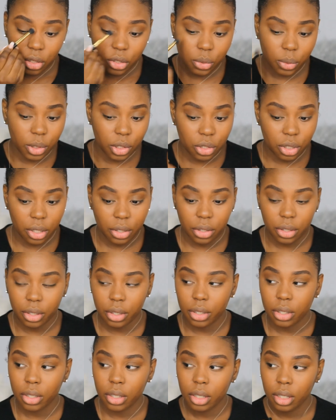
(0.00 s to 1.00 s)
to each
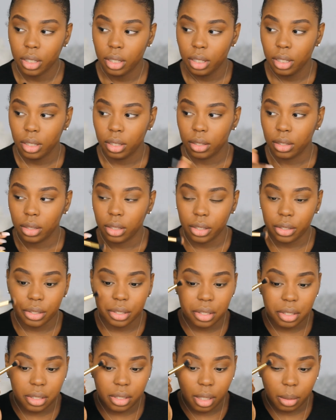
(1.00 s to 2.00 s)
other. They're
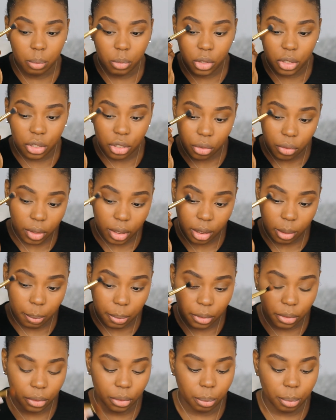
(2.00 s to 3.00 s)
somewhat showing up
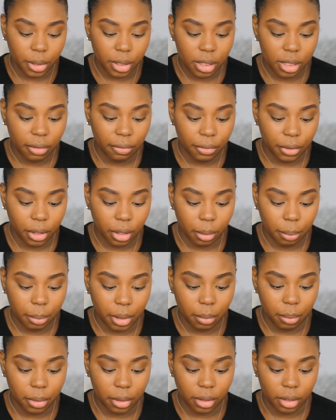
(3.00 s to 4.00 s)
a little bit different
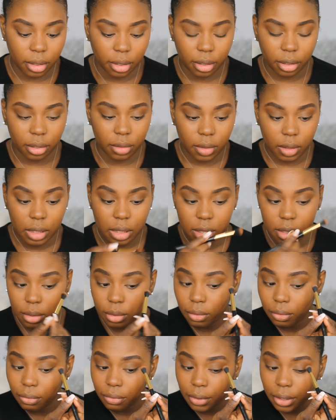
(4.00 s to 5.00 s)
me, but they're
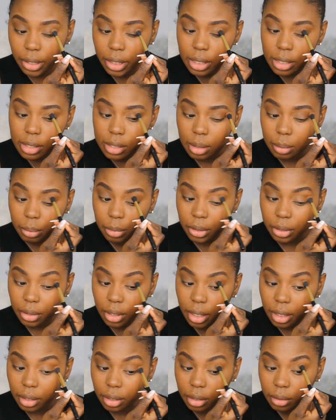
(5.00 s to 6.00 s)
still very similar.
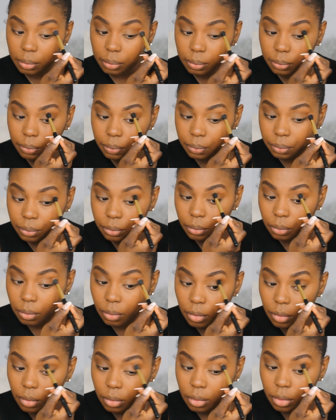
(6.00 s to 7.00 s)
Like,
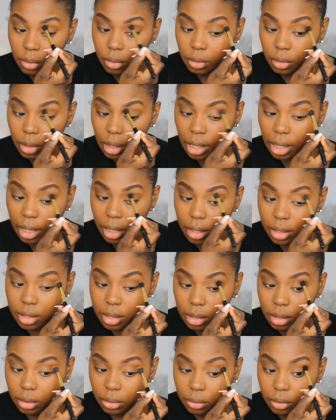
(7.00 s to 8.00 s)
I
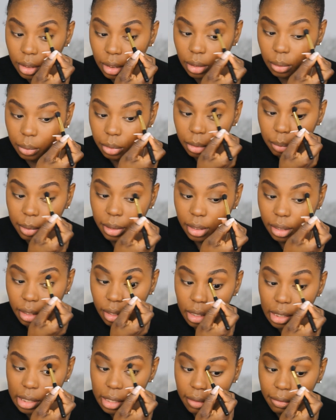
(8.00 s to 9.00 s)
honestly don't think it would have been
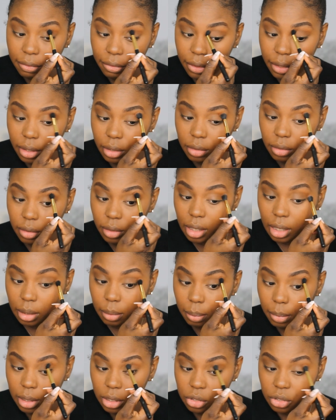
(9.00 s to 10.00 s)
any different
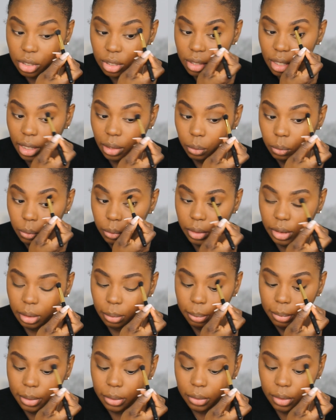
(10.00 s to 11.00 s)
than me just like really
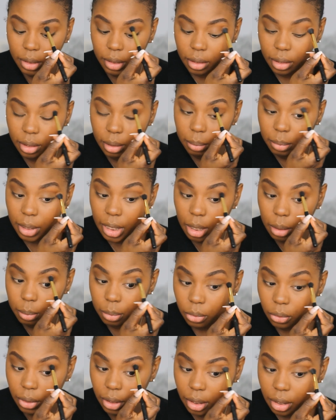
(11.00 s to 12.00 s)
building up Now
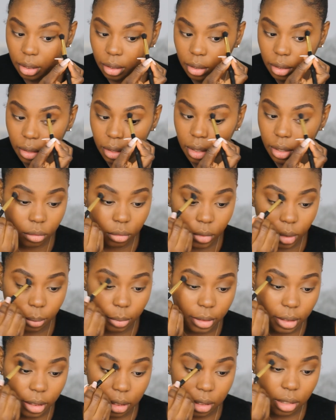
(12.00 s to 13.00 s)
Boarding.
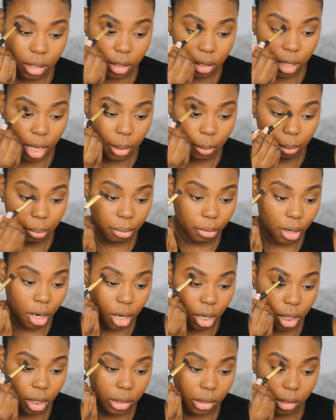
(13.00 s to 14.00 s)
But this is a
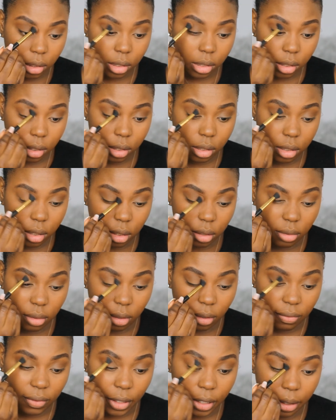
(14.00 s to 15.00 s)
bronze,
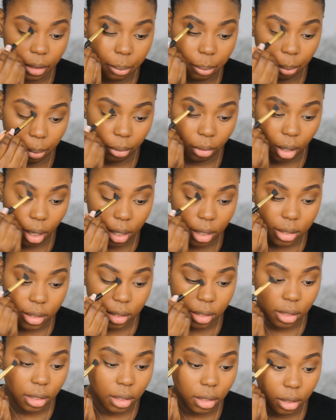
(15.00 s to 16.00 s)
a very
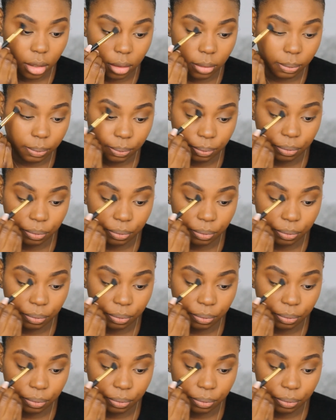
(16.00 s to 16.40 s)
bronzy